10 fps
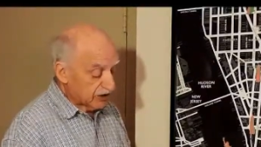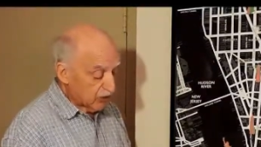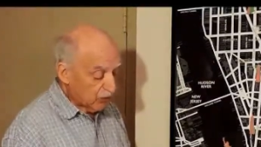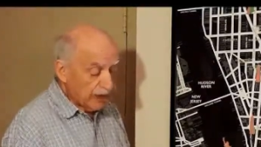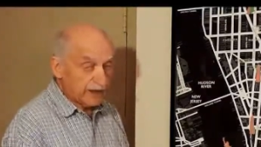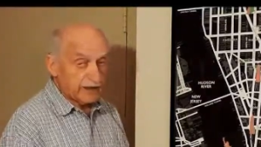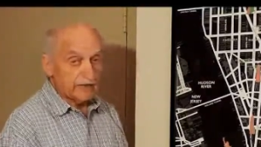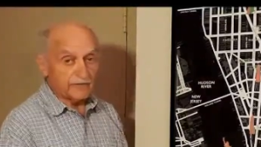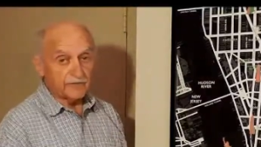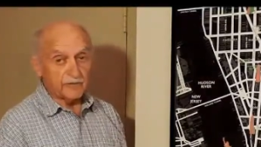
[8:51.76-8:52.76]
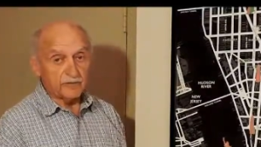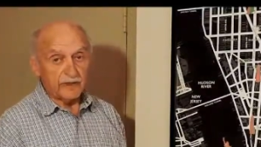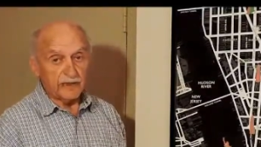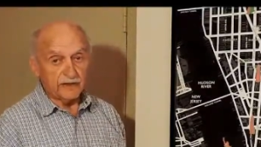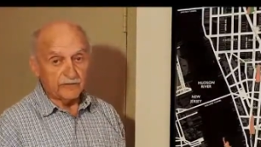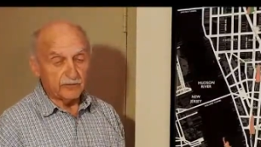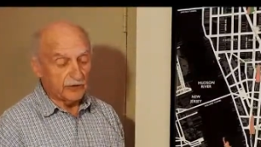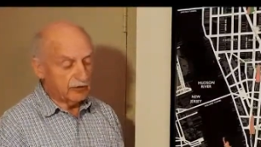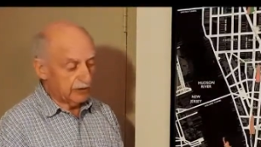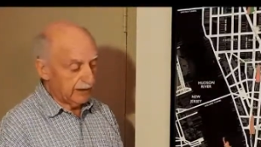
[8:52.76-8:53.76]
is quite different from
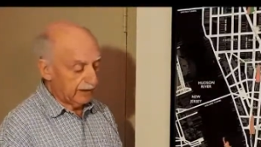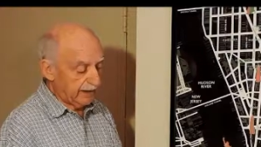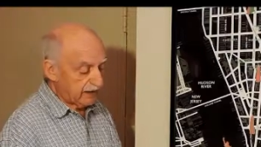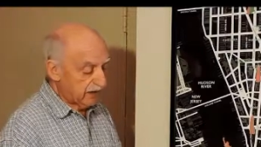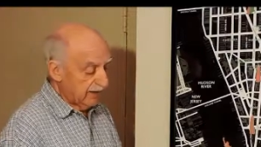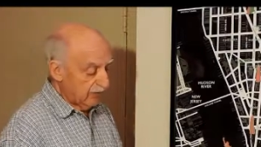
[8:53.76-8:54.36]
Newton. And that's